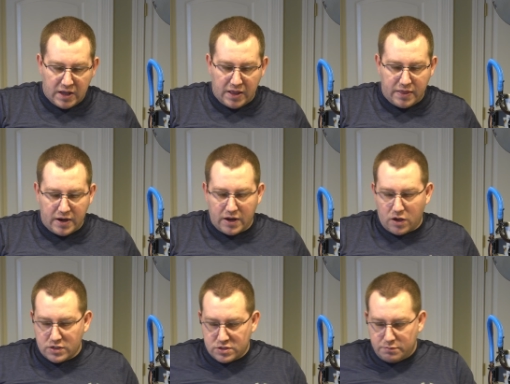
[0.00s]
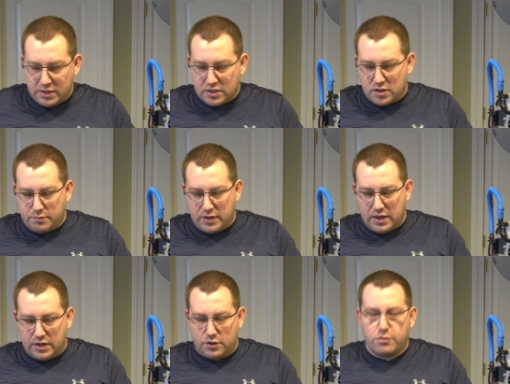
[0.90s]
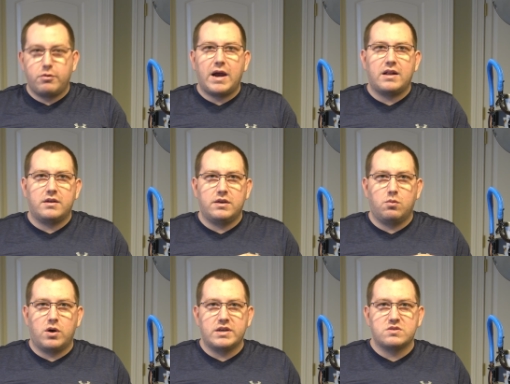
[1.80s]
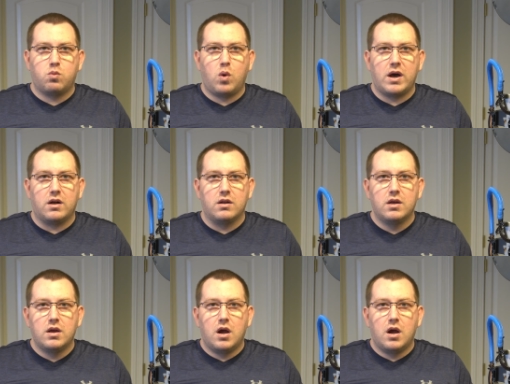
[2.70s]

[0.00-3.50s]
And then I also picked up a Creality one as well.